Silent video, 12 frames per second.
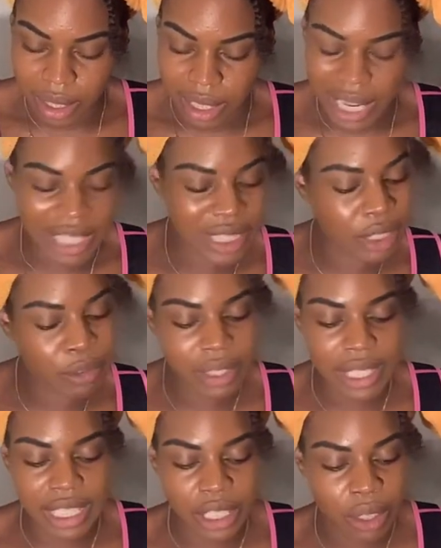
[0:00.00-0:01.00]
It just feels
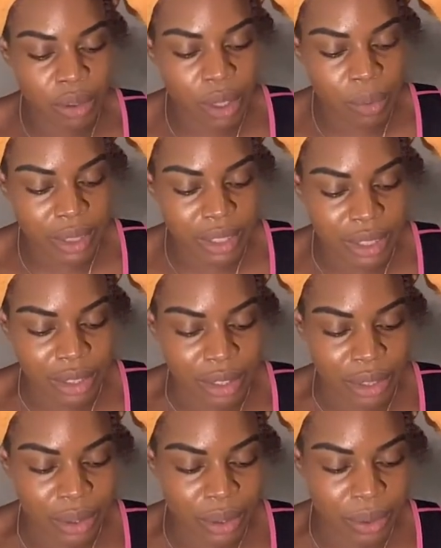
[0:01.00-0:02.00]
like you don't know what to
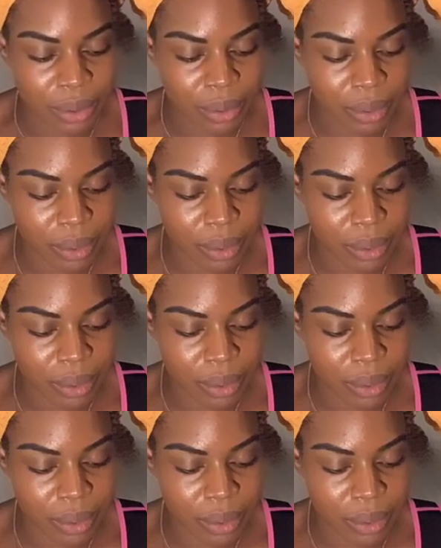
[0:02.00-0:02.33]
do.